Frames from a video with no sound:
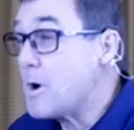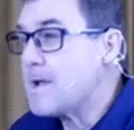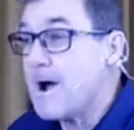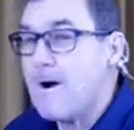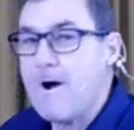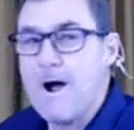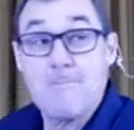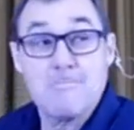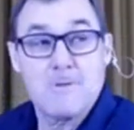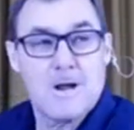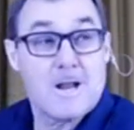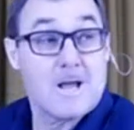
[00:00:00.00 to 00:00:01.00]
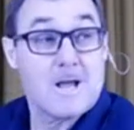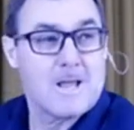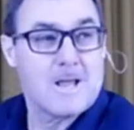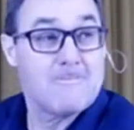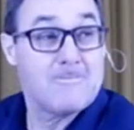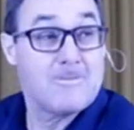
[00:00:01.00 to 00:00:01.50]
I'm gonna give them
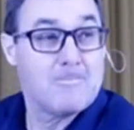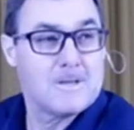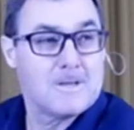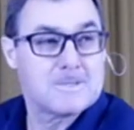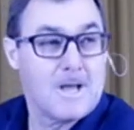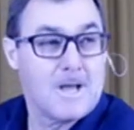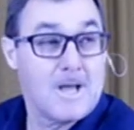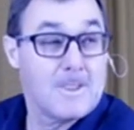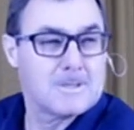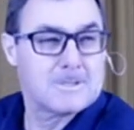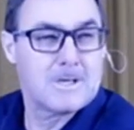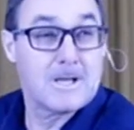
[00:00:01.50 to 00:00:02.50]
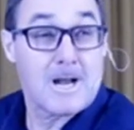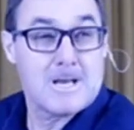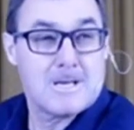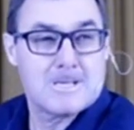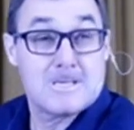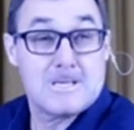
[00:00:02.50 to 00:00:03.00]
this this grace
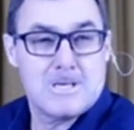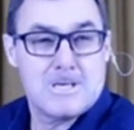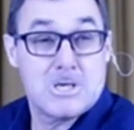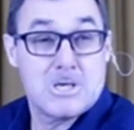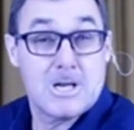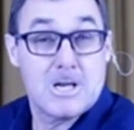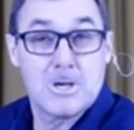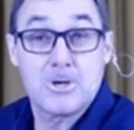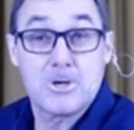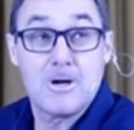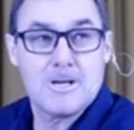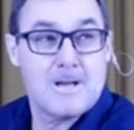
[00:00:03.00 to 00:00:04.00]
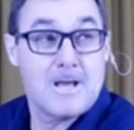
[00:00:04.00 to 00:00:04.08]
teaching right now,